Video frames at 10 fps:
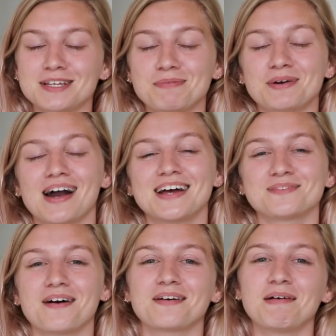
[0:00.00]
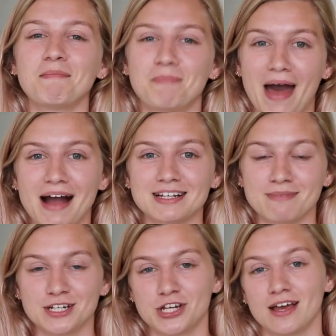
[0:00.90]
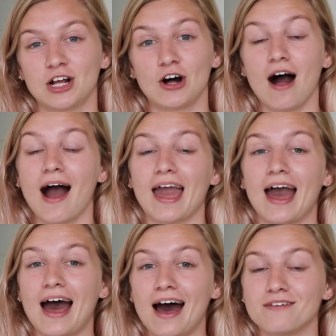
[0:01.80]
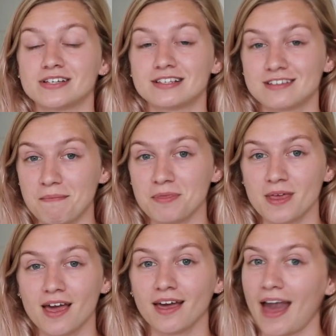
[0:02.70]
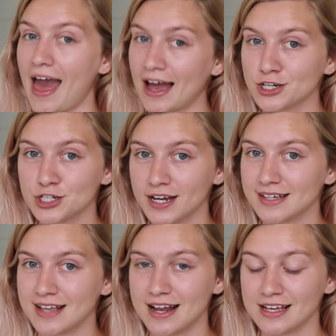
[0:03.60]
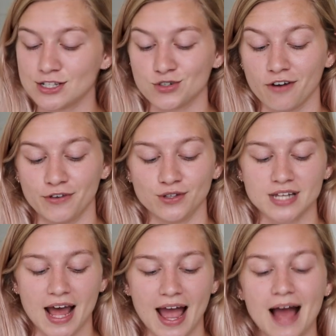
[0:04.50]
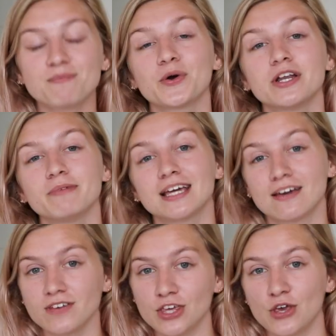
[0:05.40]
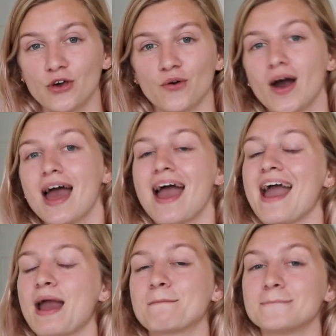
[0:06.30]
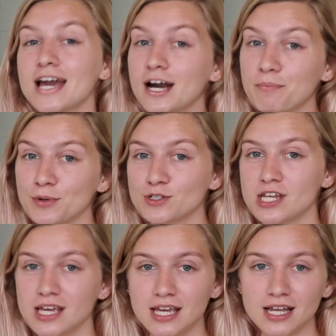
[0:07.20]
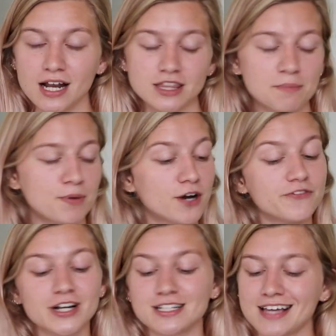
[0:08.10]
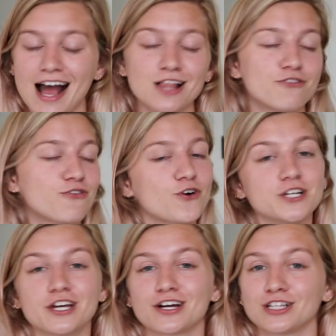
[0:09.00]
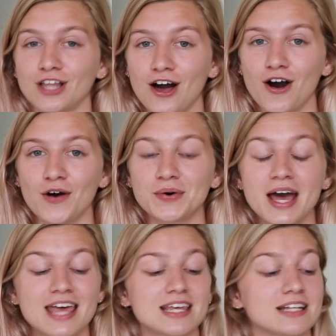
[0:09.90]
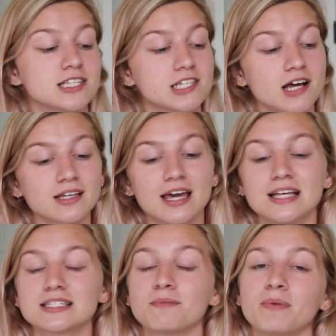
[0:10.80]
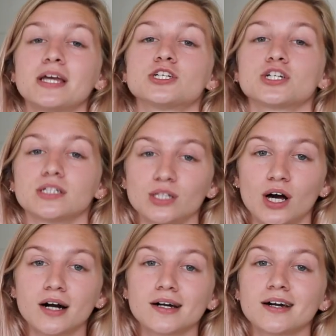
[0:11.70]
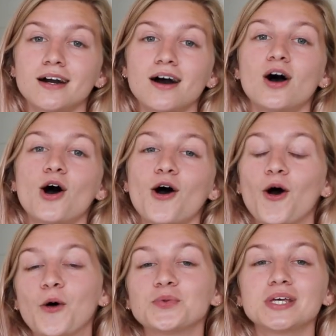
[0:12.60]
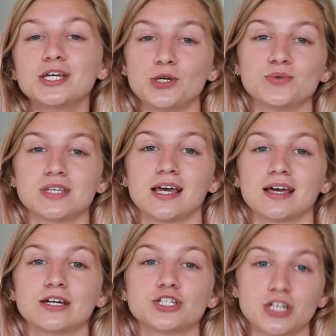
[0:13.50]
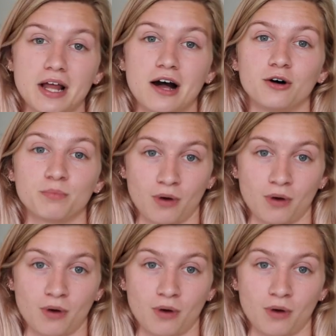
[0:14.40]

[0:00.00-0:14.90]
up, you guys? Welcome back to my channel. I have something extra exciting in store for you today. I'm going to be giving you a makeup routine, the perfect California glow, that sun-kissed beach look, only using Chanel